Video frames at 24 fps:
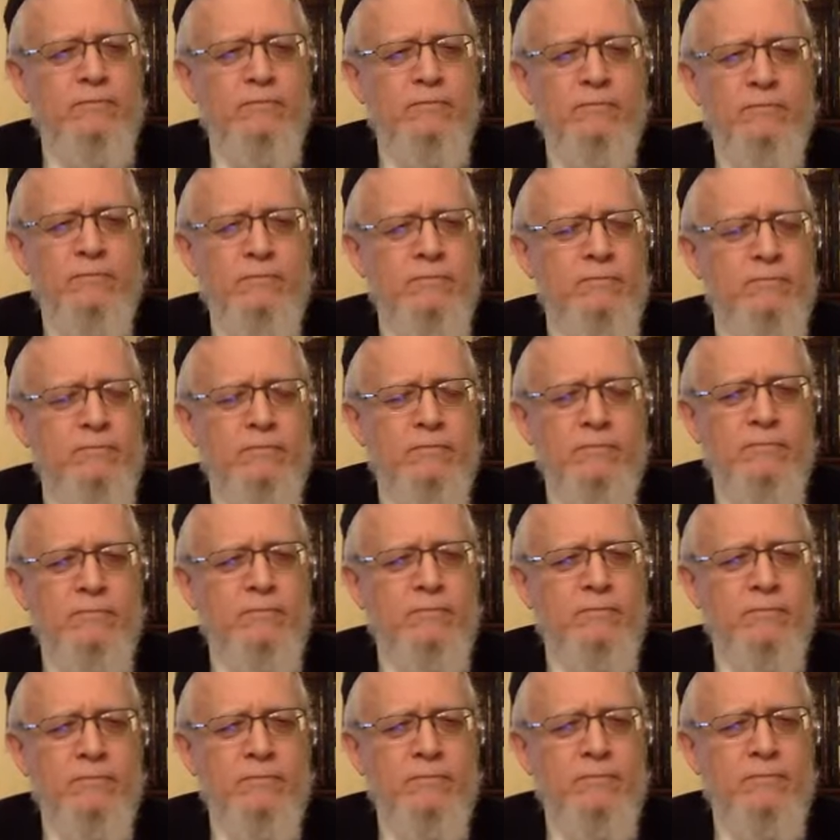
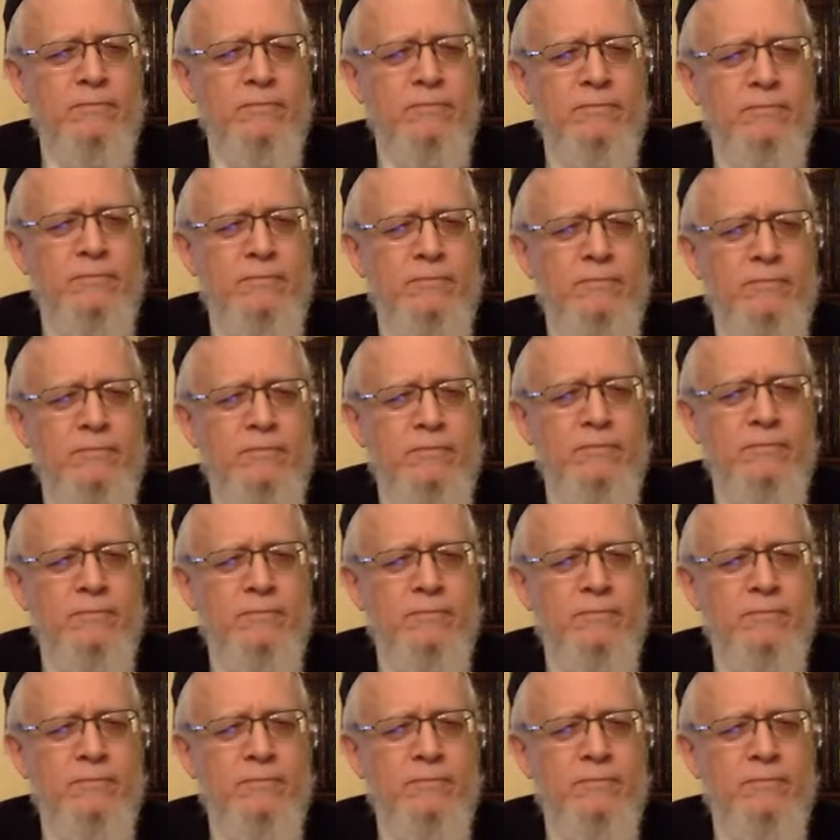Nobody speaks.